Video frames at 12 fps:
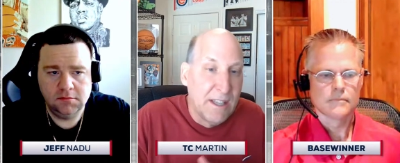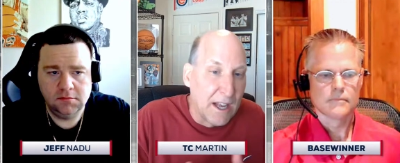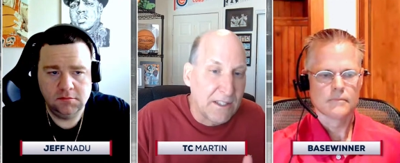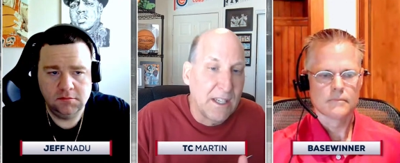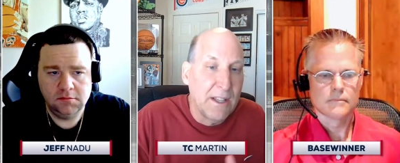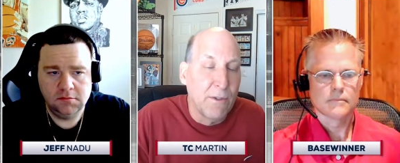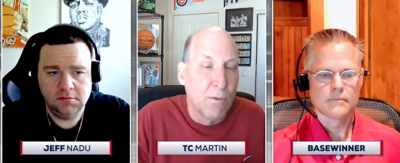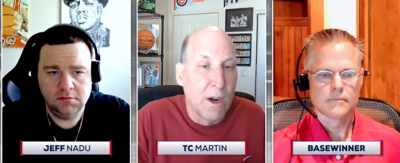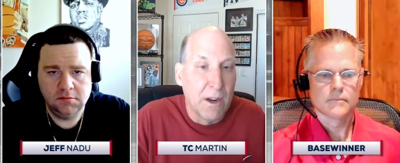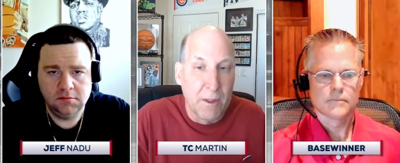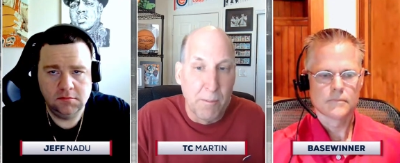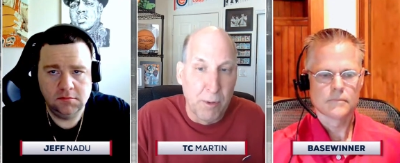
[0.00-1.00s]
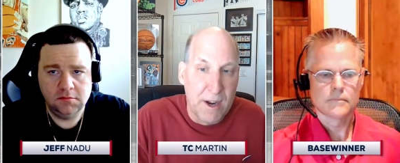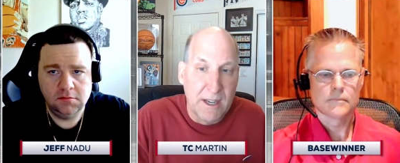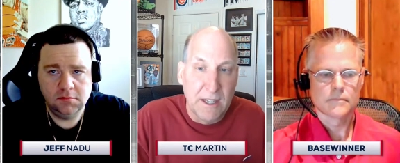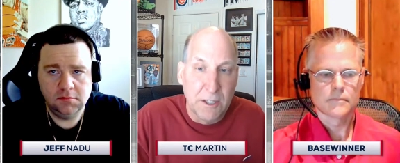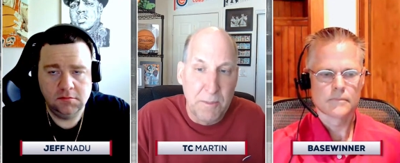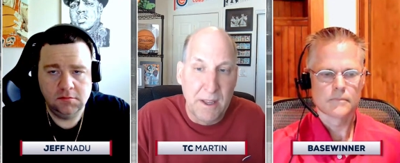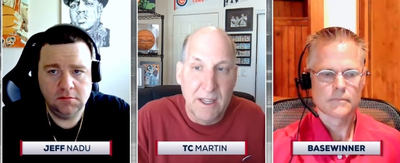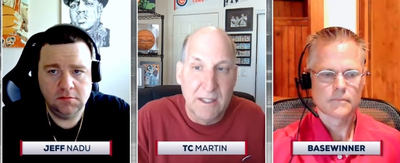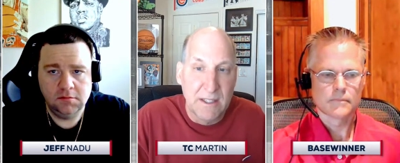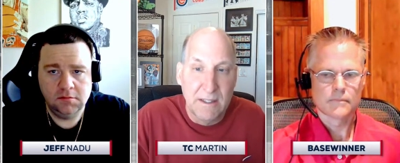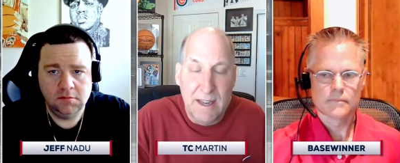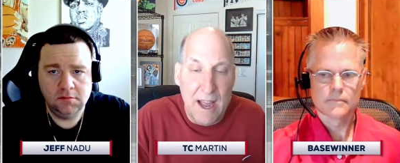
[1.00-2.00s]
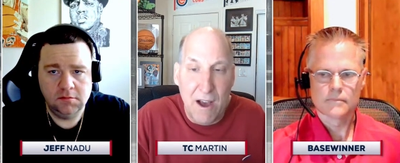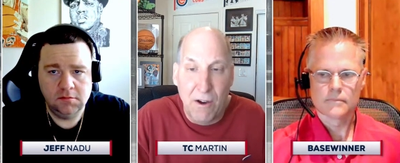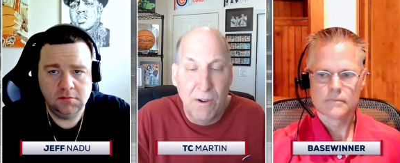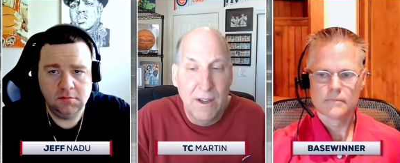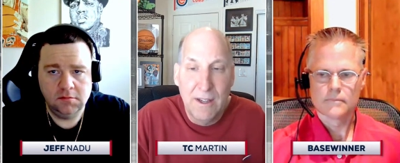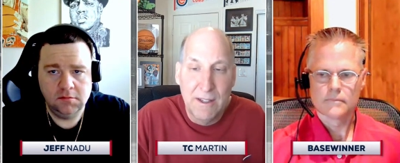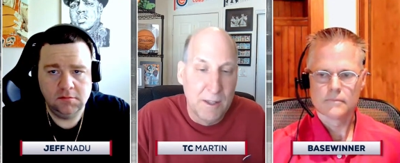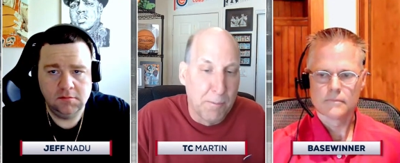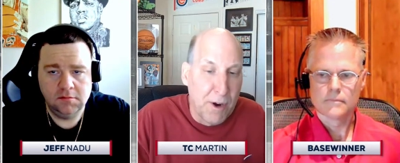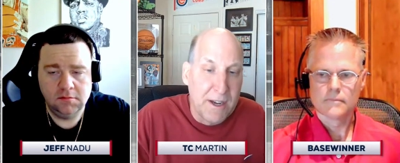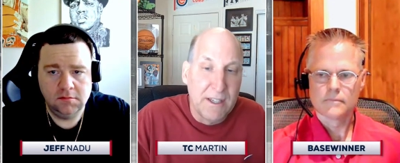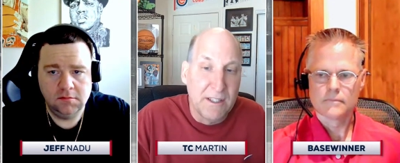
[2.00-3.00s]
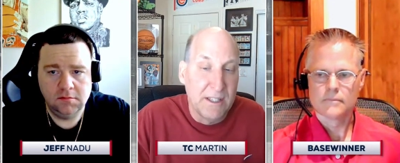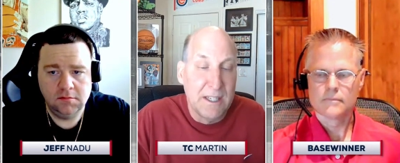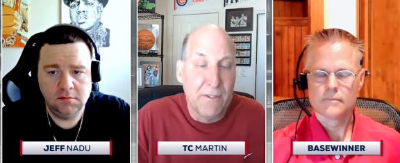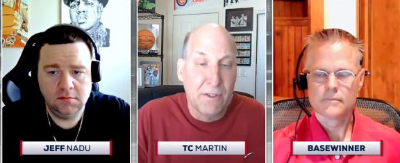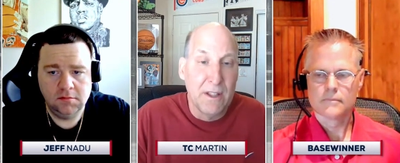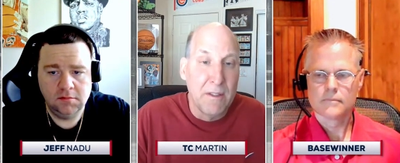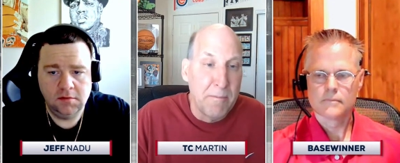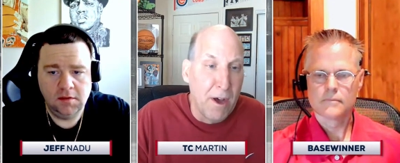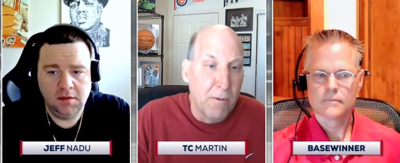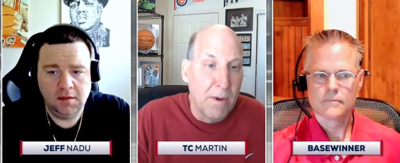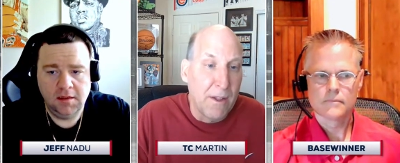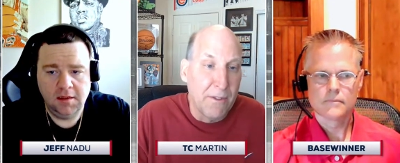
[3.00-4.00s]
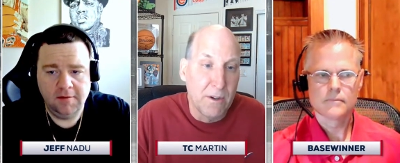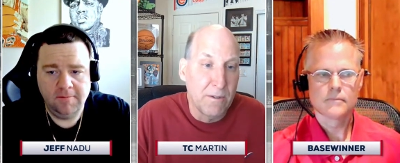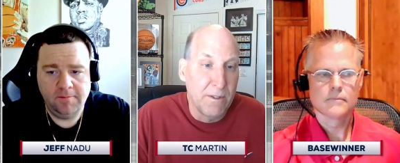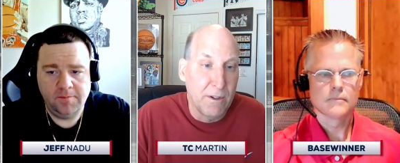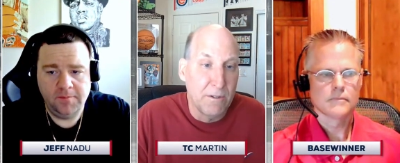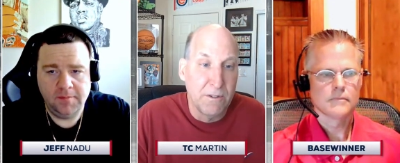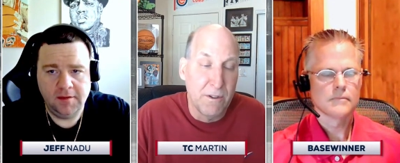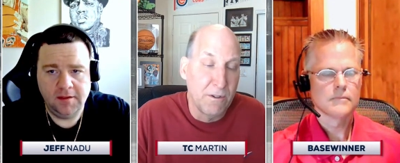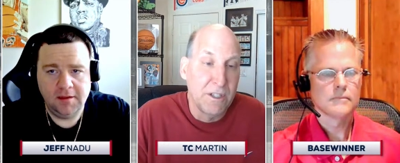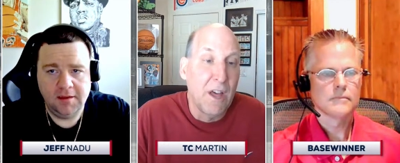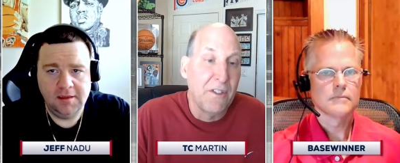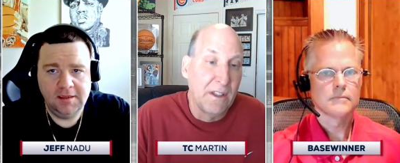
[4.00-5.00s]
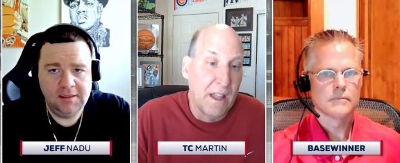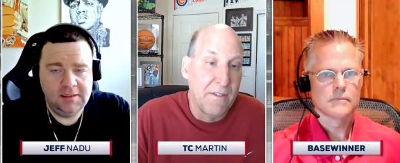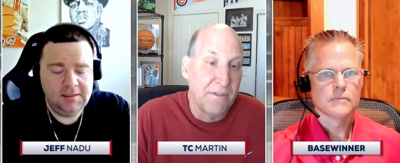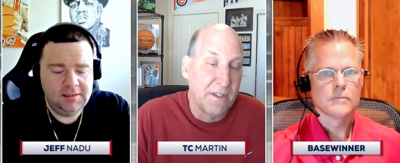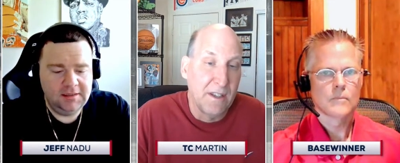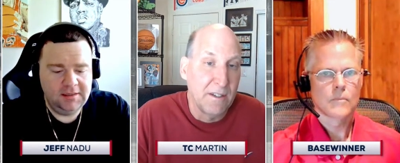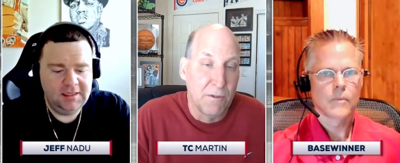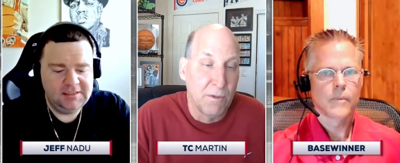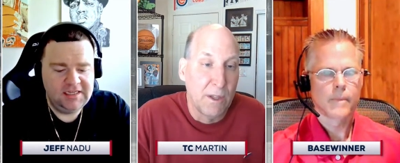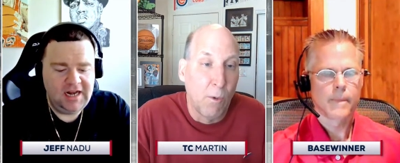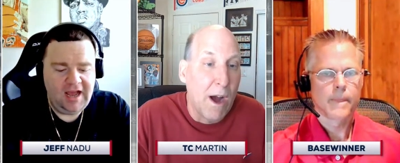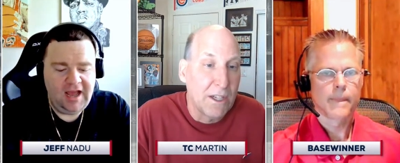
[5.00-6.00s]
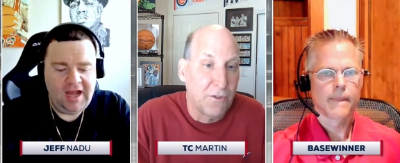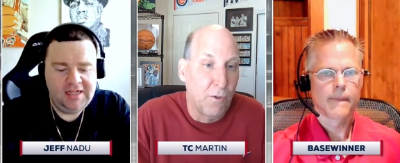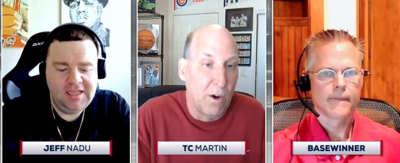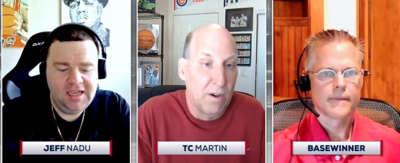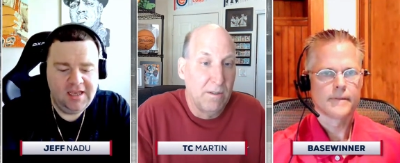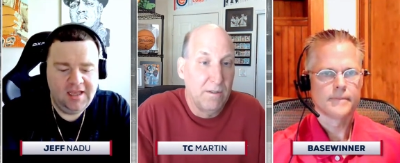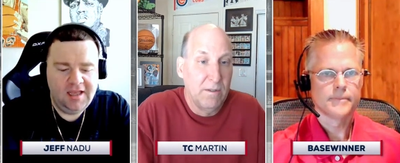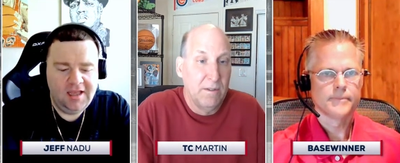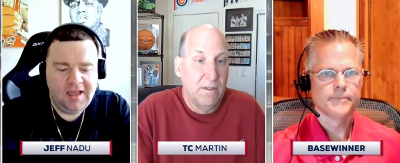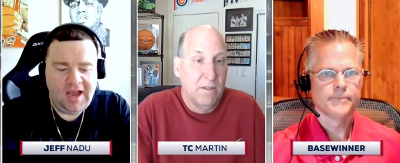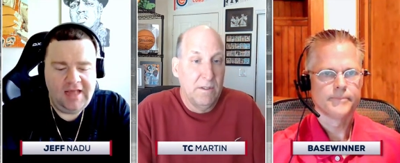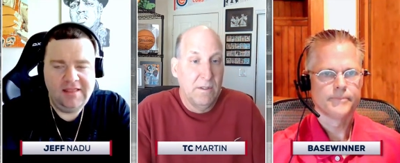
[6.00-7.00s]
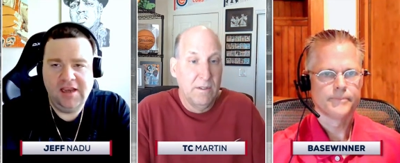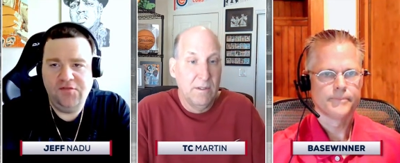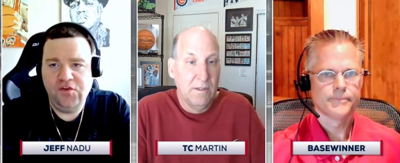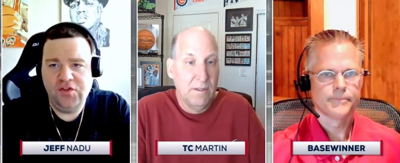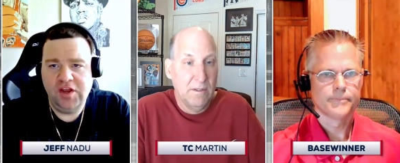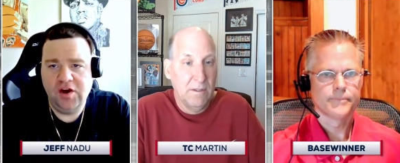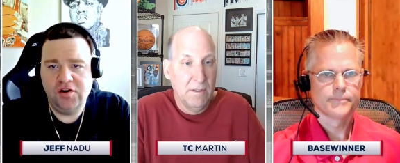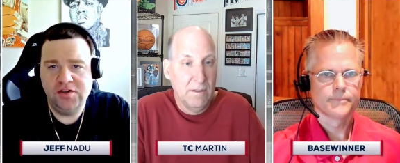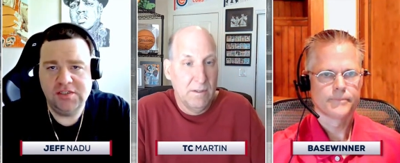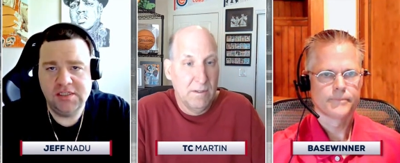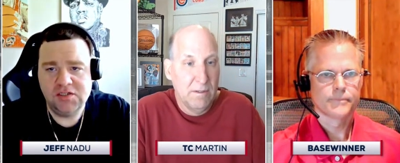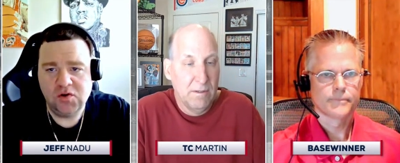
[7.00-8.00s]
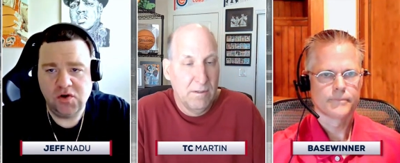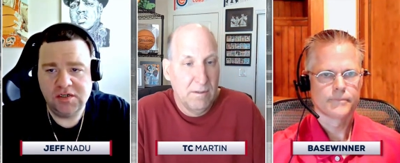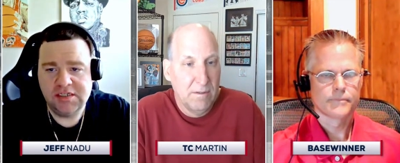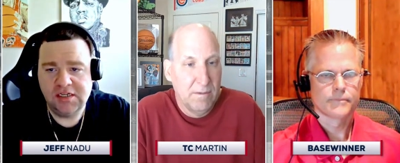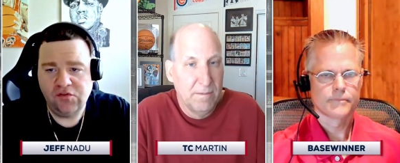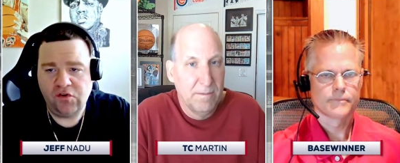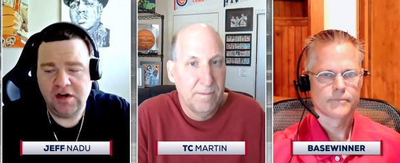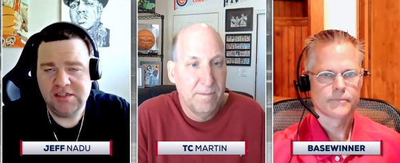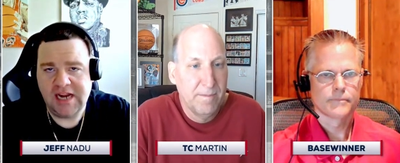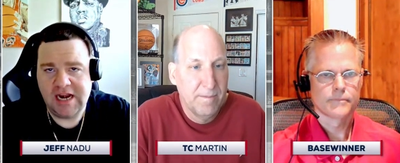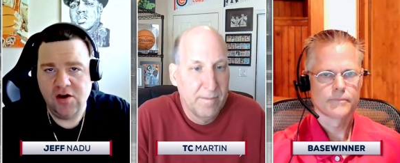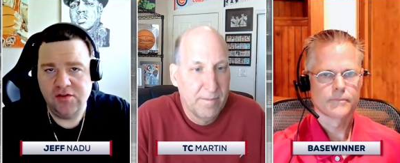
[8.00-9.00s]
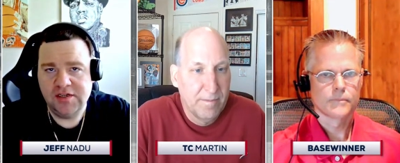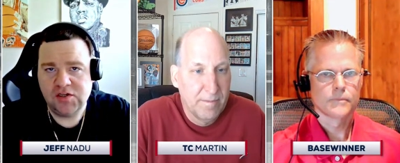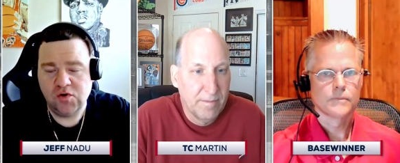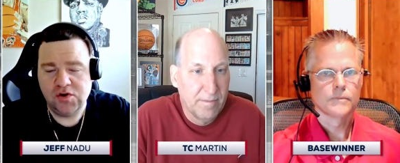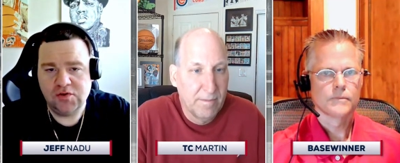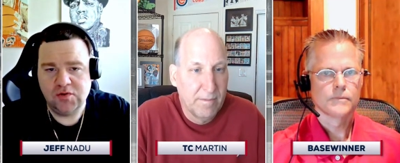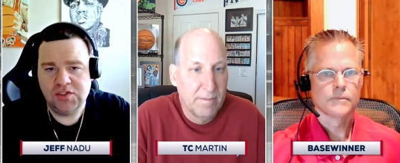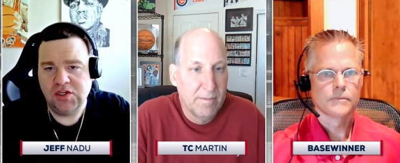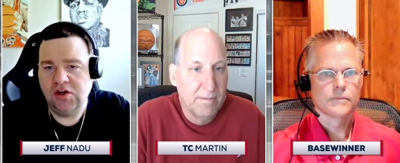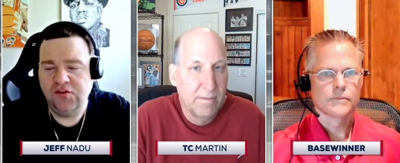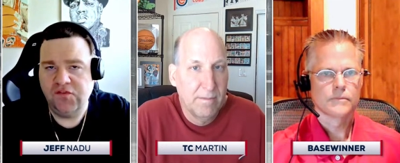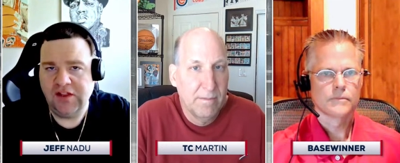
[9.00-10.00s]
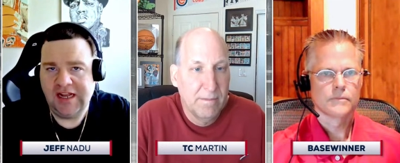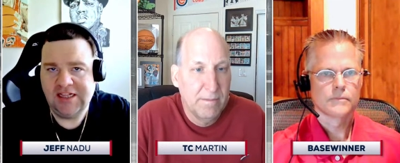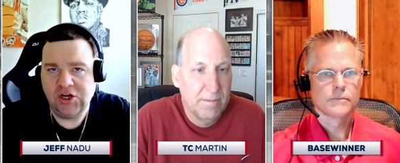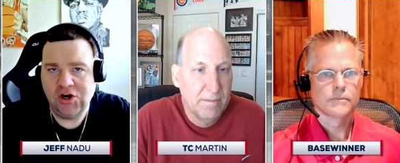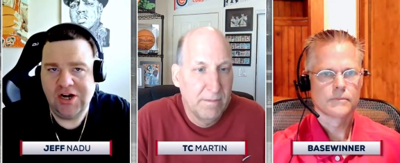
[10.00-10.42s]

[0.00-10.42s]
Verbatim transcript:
Speaker 1: doesn't even run in the Preakness, because now the Preakness and definitely the Belmont, there's nothing left to
Speaker 2: listen. I think if you're the owners of this horse, and as far as I know, this horse was sold for like $30,000.